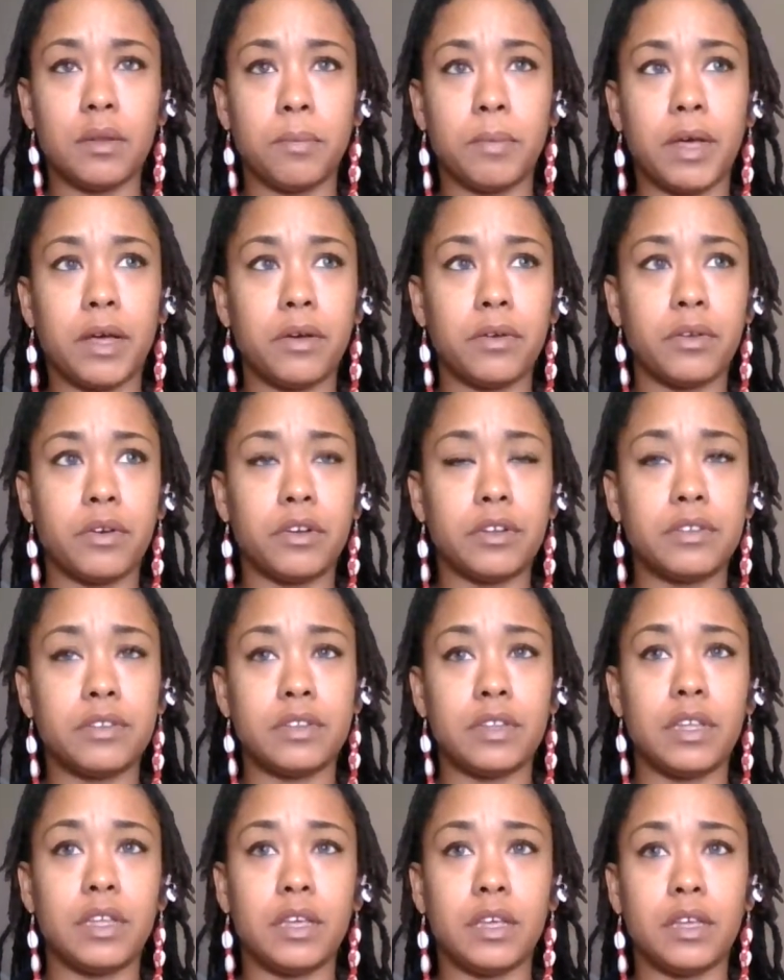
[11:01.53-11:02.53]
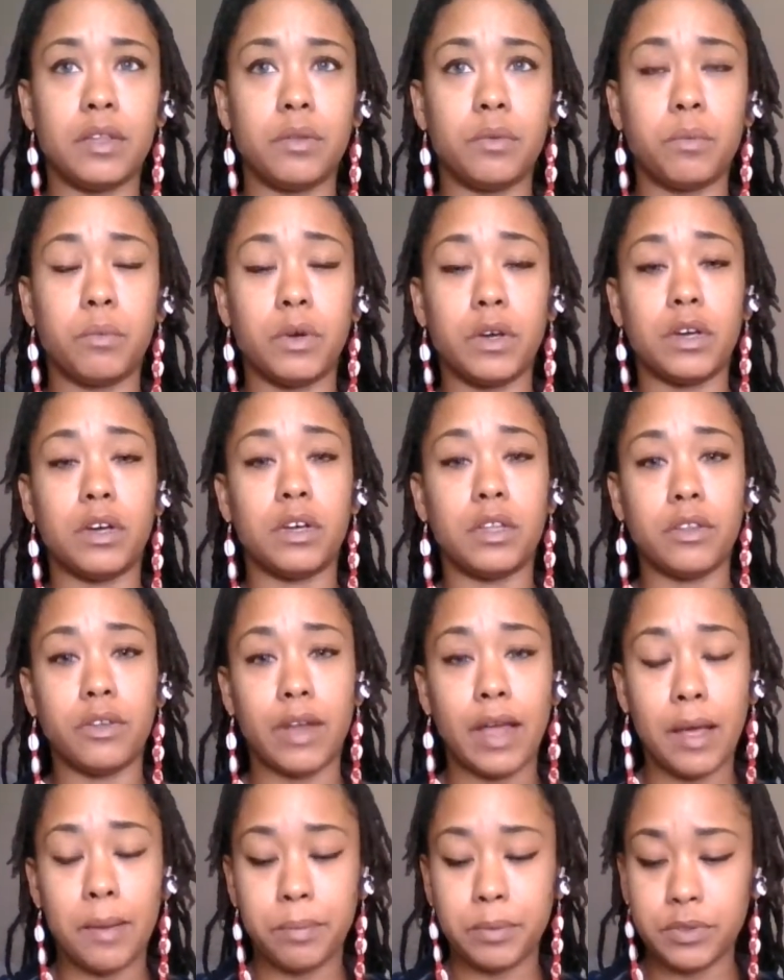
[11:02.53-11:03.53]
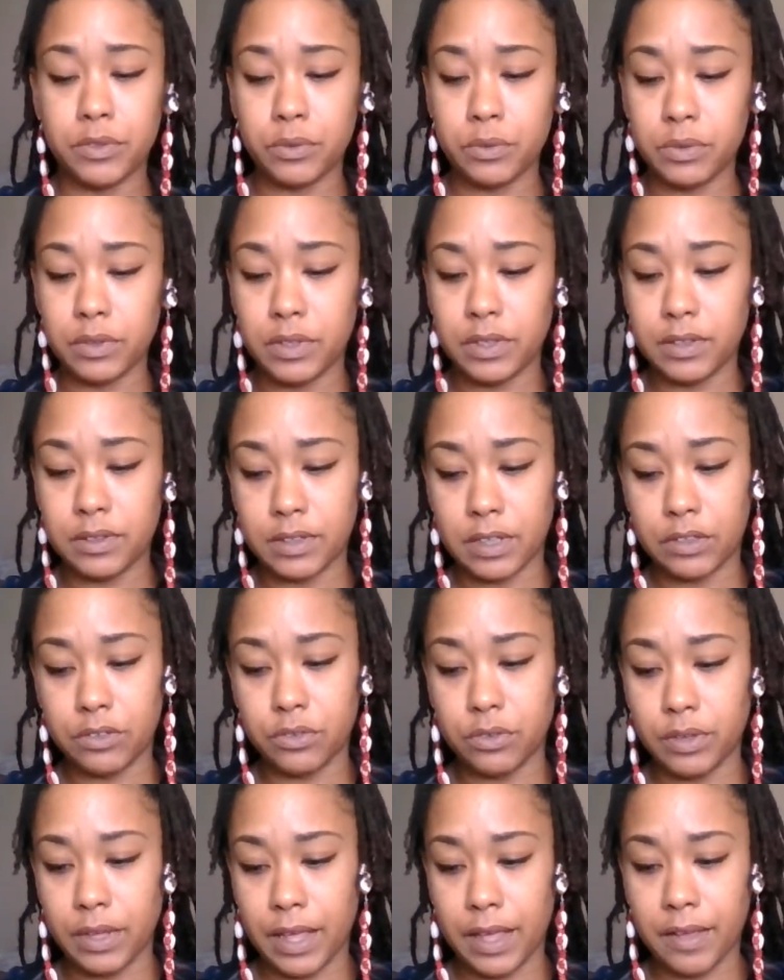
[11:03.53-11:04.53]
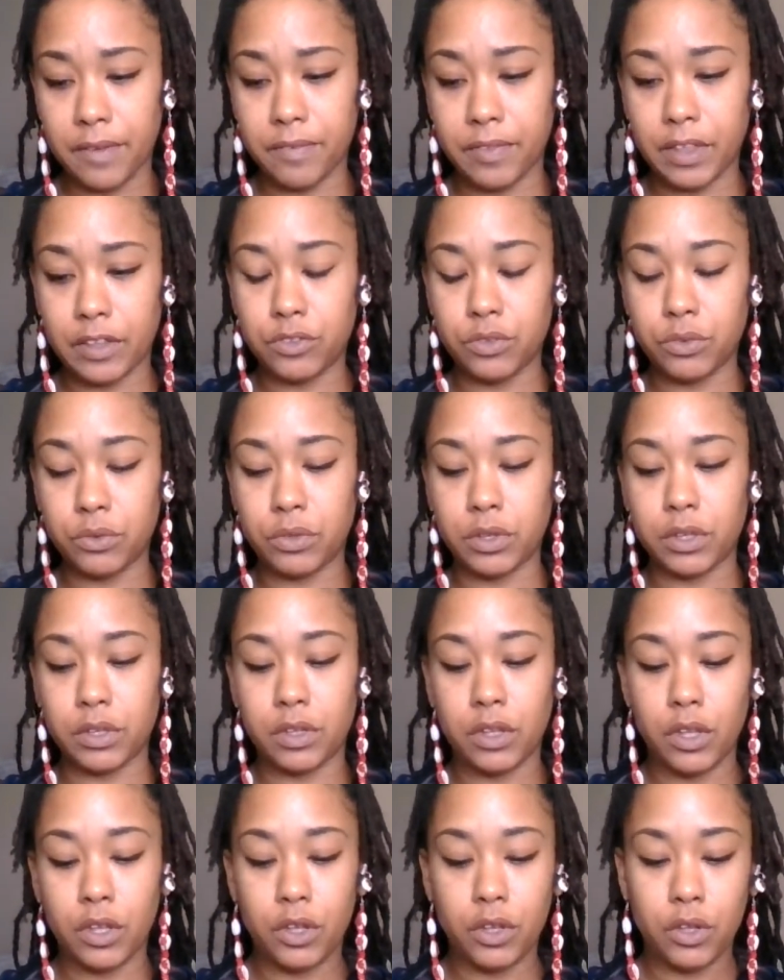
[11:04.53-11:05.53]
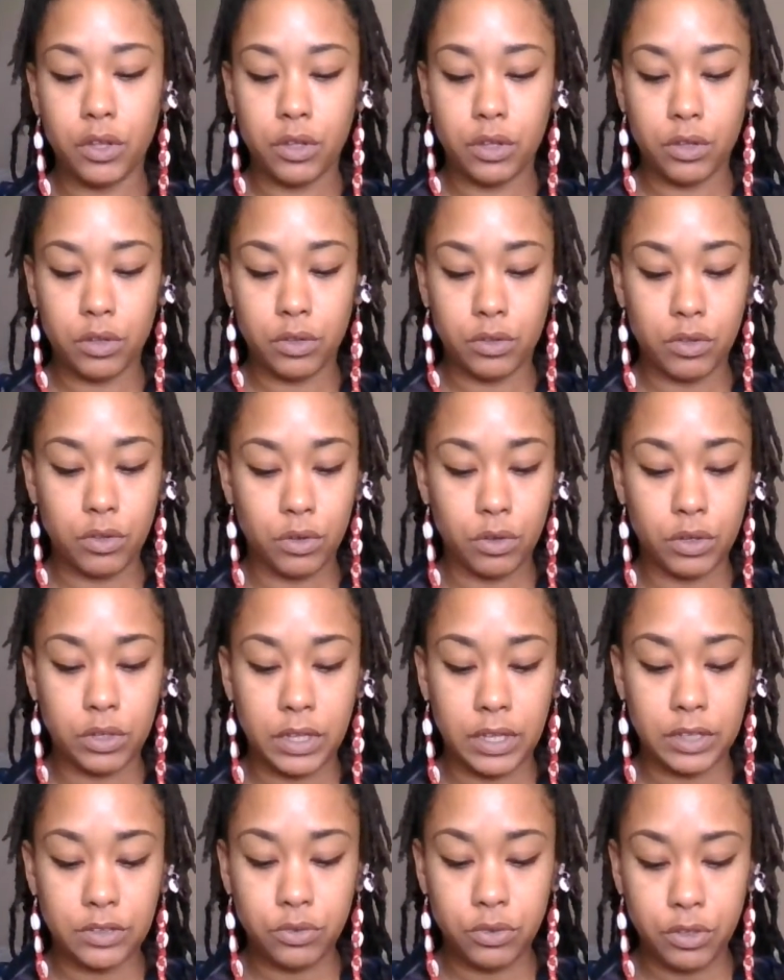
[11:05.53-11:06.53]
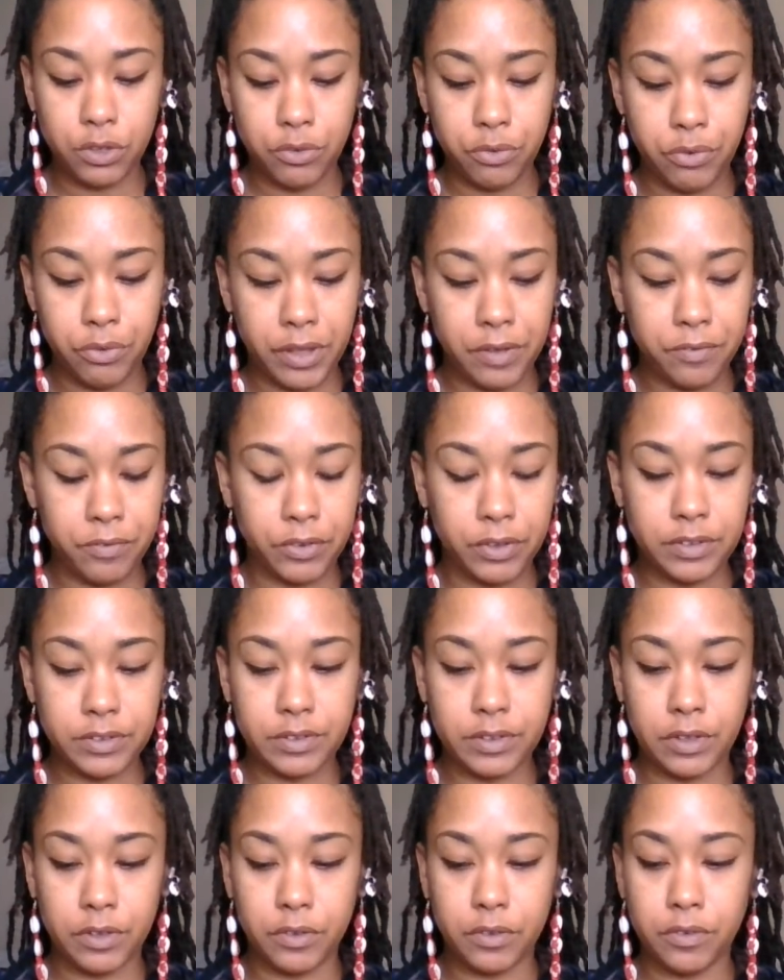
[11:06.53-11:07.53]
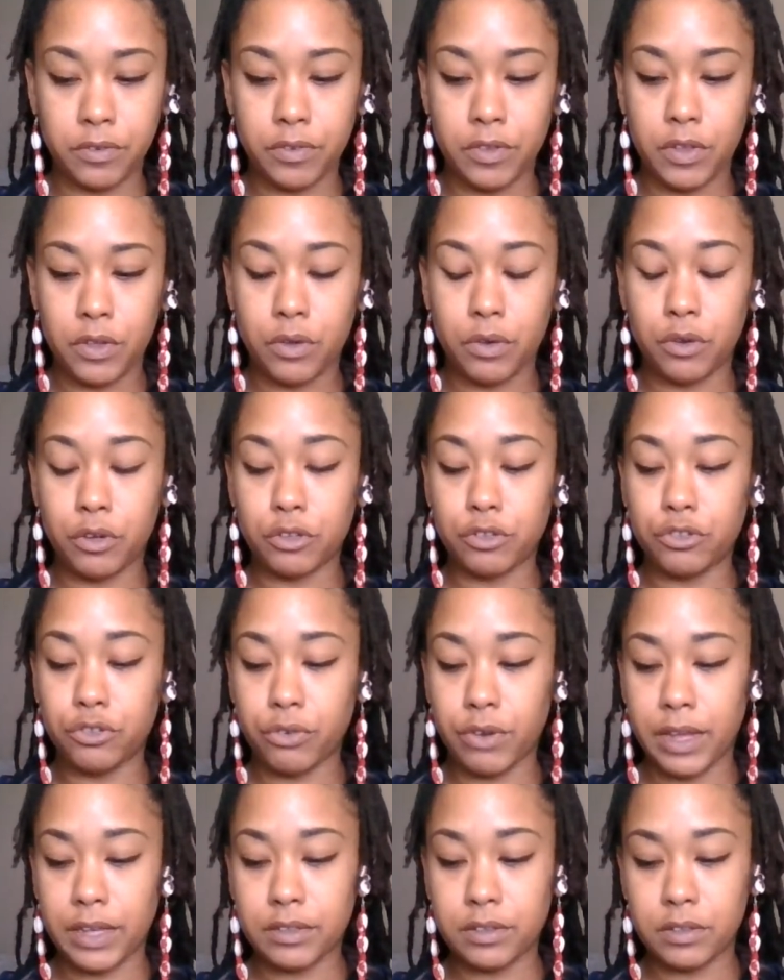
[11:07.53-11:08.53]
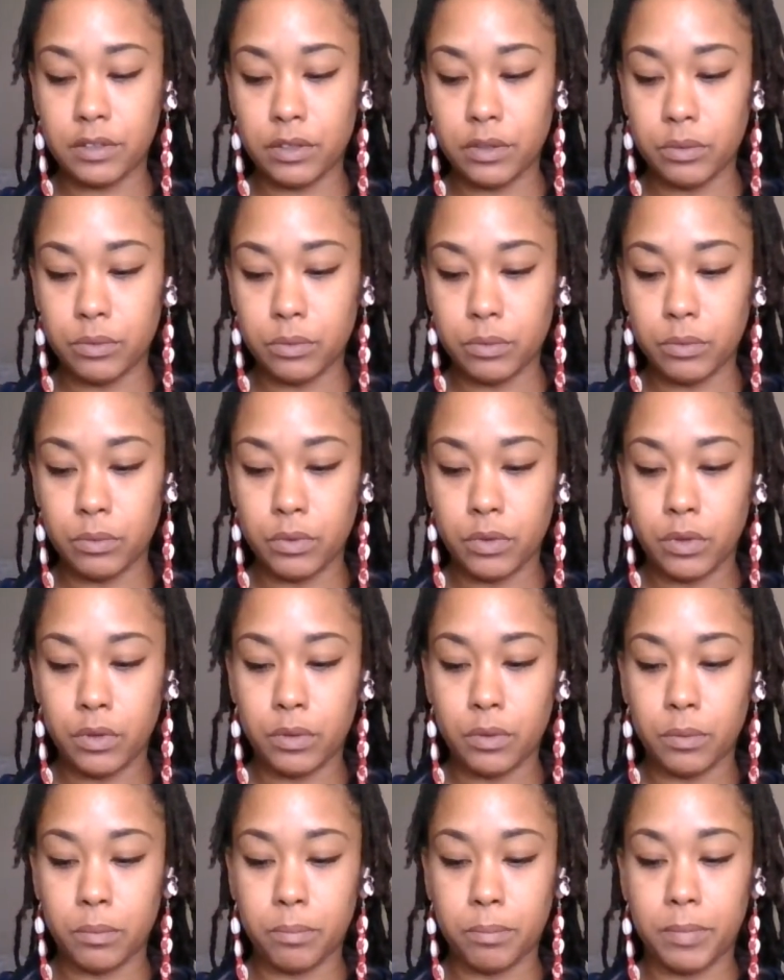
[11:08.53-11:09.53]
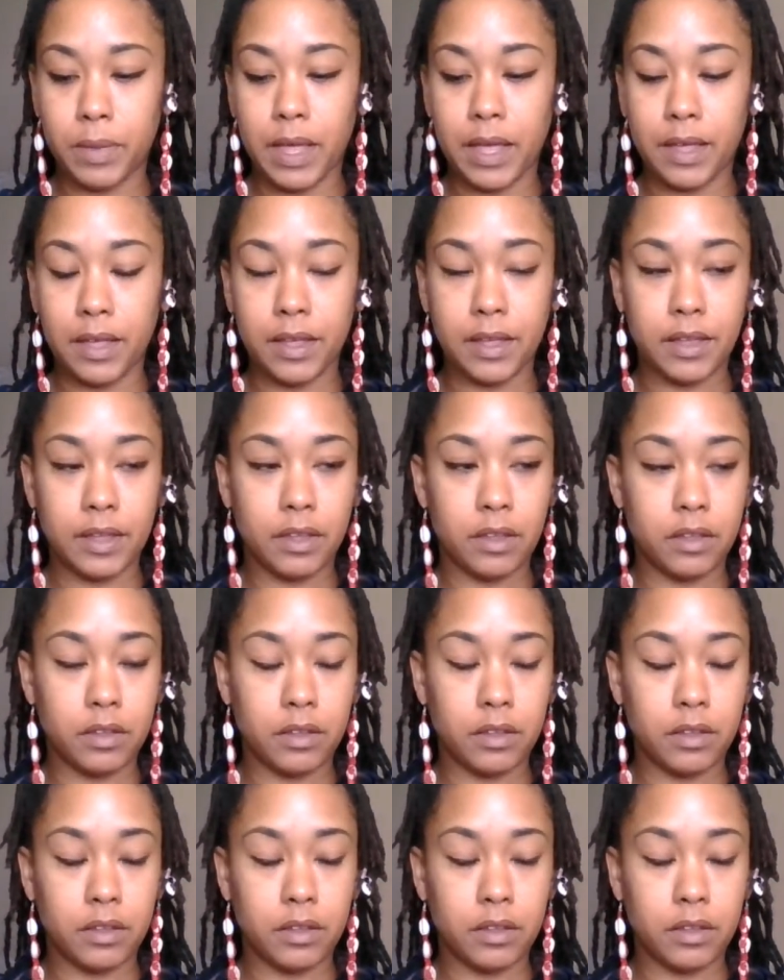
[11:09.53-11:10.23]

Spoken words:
about or seeing what other opportunities that you have that you could create for yourself or attract to you by